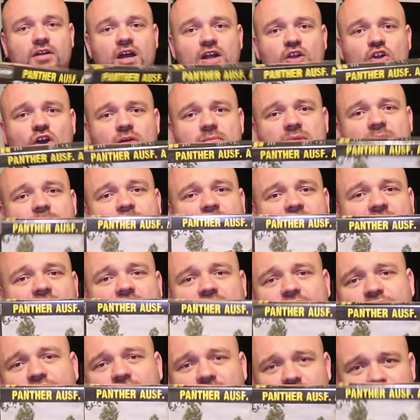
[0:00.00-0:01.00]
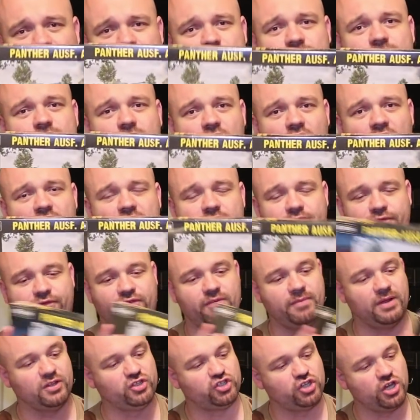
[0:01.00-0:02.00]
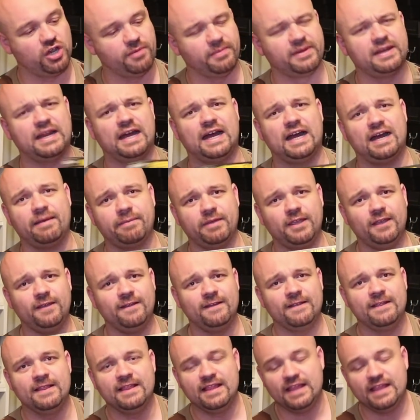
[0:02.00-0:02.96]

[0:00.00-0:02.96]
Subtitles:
got my Panther, right, from a German army.